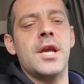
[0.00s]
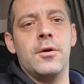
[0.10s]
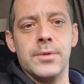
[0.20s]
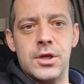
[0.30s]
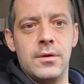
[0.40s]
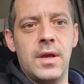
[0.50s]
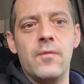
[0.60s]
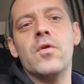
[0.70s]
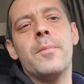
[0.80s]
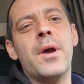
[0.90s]
helped you,
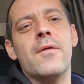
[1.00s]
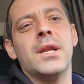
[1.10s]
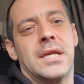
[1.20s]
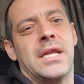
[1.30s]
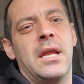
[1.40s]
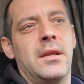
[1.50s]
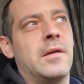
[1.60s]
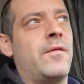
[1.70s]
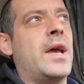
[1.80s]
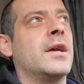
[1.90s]
give you a better understanding
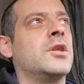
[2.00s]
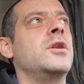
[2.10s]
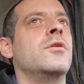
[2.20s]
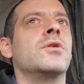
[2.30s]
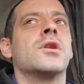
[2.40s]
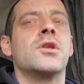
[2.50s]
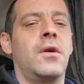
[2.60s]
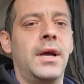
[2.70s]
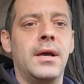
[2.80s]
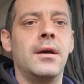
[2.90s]
of how to use a
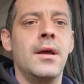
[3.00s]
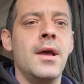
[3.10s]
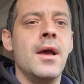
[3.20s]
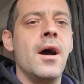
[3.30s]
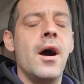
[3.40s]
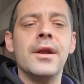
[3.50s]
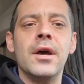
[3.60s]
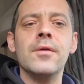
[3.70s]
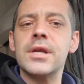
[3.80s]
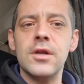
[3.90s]
slider. I
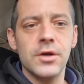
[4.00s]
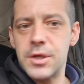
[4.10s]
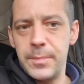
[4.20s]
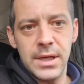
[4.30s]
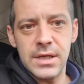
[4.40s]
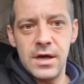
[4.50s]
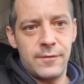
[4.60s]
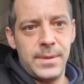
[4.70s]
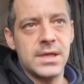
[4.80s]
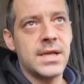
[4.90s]
know there's lots of bits that I've
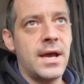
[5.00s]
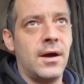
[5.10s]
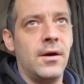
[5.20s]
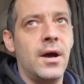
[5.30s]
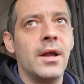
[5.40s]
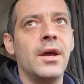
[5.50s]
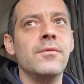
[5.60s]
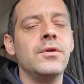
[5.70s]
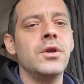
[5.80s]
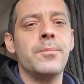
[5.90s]
missed out. I
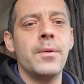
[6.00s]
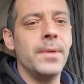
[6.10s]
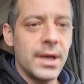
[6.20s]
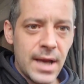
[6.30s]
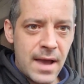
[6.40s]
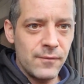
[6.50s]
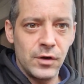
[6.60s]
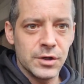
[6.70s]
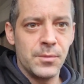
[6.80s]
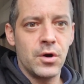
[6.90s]
know you're probably going to have
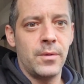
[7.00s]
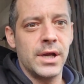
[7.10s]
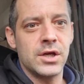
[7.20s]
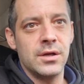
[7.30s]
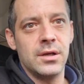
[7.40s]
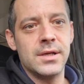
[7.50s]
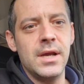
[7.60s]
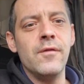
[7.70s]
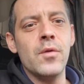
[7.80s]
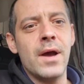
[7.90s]
lots more questions.
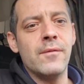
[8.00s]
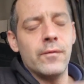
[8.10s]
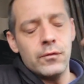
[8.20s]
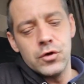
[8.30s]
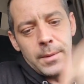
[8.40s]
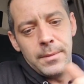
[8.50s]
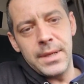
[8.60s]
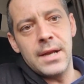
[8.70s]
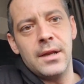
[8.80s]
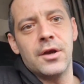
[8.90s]
If you have, drop them
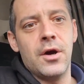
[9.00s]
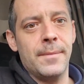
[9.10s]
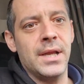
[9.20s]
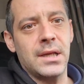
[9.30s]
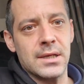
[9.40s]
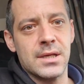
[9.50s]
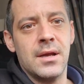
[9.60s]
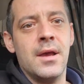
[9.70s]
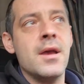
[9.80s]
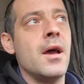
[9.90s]
down in the comments,
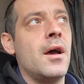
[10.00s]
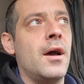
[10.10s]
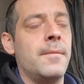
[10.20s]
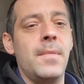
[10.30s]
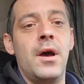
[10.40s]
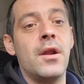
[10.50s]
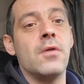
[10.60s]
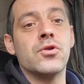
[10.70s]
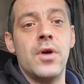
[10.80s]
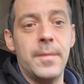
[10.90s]
and
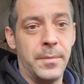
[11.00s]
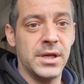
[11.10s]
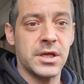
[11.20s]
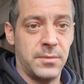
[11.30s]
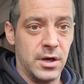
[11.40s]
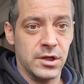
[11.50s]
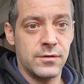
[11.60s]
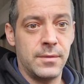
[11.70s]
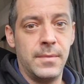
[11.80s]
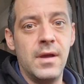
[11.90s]
I'll try my best to
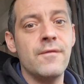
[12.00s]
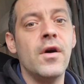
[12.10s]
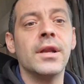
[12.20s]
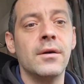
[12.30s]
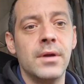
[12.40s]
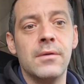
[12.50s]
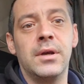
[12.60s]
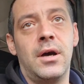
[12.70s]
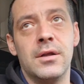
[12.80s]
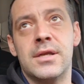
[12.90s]
answer them. If I don't know
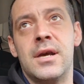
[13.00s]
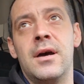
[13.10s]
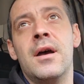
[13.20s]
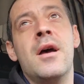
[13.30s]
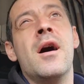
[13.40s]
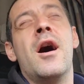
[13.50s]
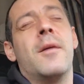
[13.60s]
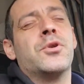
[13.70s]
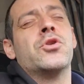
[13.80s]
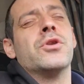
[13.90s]
the answer,
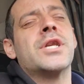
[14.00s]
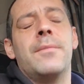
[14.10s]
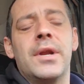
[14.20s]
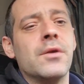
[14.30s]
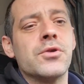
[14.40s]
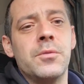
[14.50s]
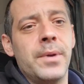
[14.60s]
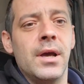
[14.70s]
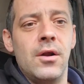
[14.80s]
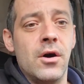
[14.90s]
I'm sure someone else will
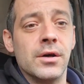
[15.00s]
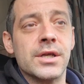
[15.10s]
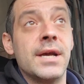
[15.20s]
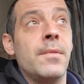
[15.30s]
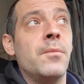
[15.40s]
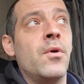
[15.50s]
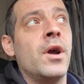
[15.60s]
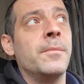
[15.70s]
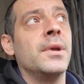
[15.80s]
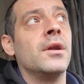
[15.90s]
be along, someone will
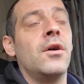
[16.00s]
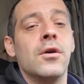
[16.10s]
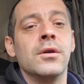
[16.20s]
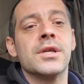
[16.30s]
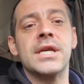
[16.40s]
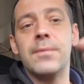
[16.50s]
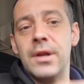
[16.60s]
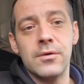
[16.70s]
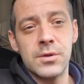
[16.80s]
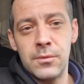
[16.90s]
help me along, someone
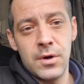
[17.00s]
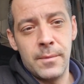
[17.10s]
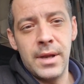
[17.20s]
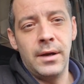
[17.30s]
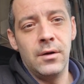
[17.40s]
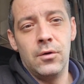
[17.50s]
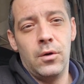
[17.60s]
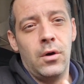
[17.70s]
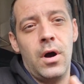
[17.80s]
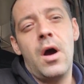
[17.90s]
else will comment,
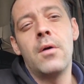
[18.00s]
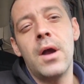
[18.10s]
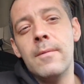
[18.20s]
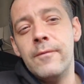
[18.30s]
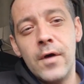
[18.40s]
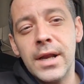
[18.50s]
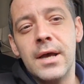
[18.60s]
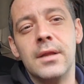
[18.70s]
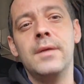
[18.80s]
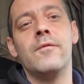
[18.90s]
or I'll go and find
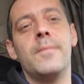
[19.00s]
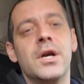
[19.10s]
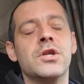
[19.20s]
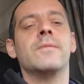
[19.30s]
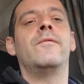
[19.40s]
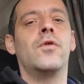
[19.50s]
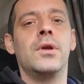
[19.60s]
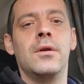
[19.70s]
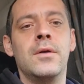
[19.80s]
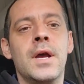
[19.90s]
out the information for
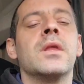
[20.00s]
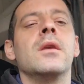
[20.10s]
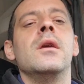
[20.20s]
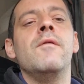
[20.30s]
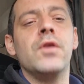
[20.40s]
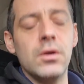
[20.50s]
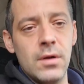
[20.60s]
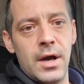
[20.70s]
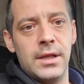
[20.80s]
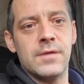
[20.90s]
you. If you do
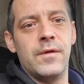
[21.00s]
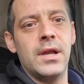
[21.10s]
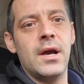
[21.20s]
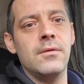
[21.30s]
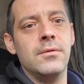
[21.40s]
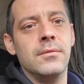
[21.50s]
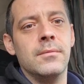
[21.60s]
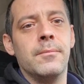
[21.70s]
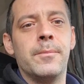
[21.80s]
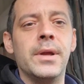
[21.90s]
like this video,
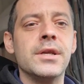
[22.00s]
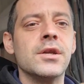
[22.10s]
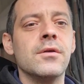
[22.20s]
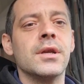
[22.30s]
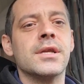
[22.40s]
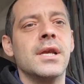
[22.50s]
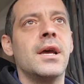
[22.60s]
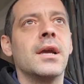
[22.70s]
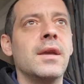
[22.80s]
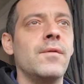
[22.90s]
please do
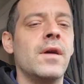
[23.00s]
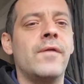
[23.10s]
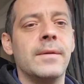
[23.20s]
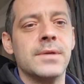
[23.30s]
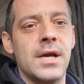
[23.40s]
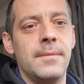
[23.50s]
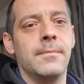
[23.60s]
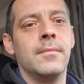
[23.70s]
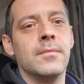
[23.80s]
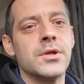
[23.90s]
consider giving it a thumbs up,
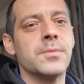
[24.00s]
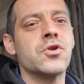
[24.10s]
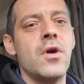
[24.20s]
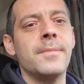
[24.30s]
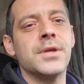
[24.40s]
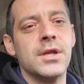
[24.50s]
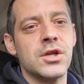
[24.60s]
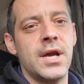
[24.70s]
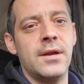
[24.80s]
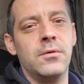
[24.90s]
subscribe to the
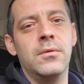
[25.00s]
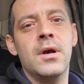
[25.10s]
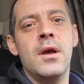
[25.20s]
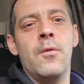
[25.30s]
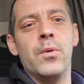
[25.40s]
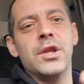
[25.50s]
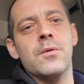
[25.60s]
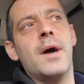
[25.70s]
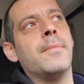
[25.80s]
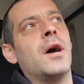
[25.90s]
channel. We do
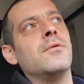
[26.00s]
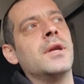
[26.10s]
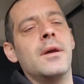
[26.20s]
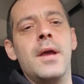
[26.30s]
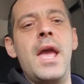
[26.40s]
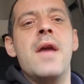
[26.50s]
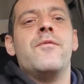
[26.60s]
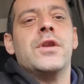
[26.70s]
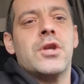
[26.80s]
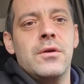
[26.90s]
upload
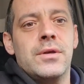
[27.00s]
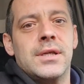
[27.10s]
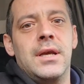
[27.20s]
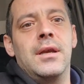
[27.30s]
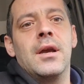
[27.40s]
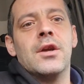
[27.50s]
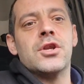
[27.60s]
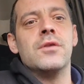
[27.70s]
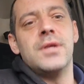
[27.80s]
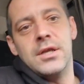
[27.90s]
every Tuesday a
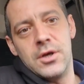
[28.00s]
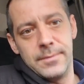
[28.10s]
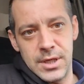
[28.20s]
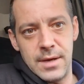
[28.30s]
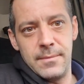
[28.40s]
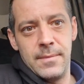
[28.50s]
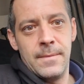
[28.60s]
Tuesday top tip.